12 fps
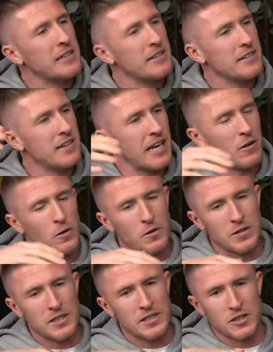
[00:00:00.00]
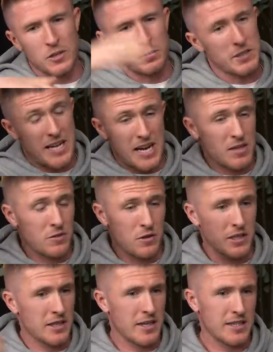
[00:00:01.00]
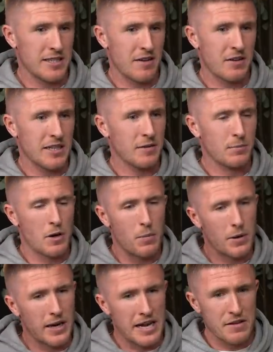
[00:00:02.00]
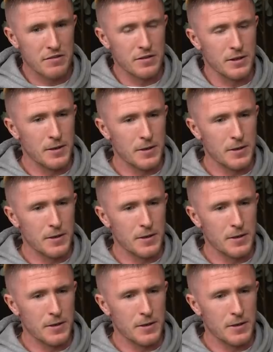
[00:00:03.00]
Yeah. Like all these superstars, you know, he's never had a proper life, and